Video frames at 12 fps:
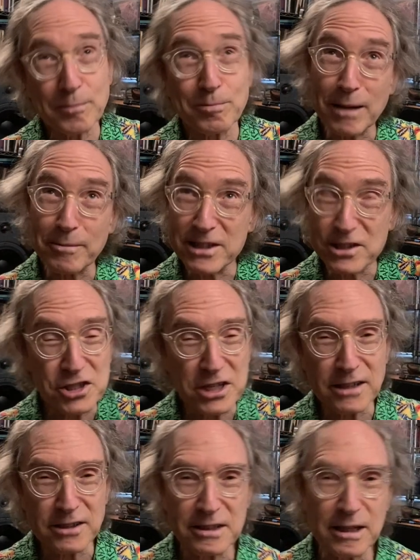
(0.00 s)
Probably the
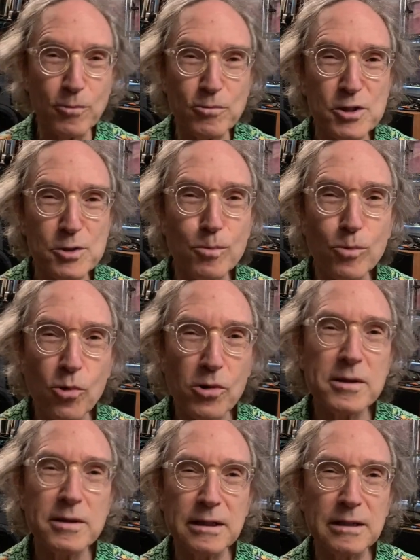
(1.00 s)
chandelier was
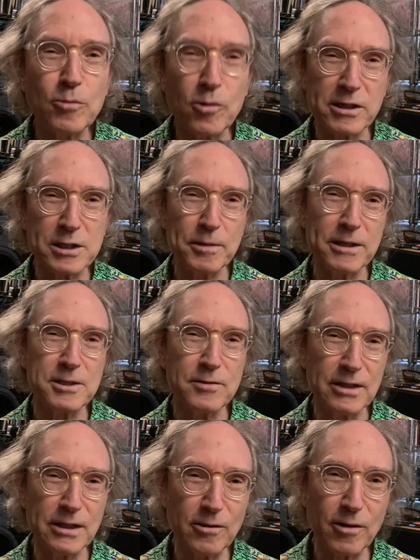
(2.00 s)
more expensive
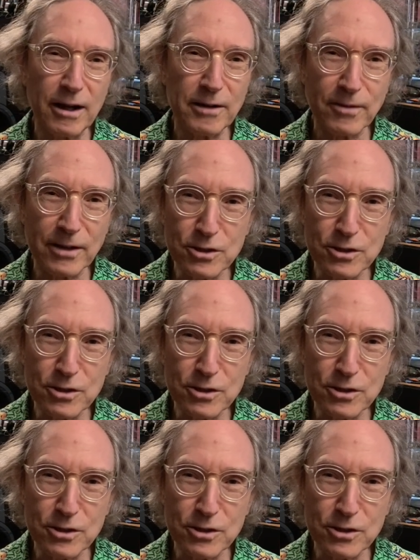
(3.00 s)
than their hi-fi.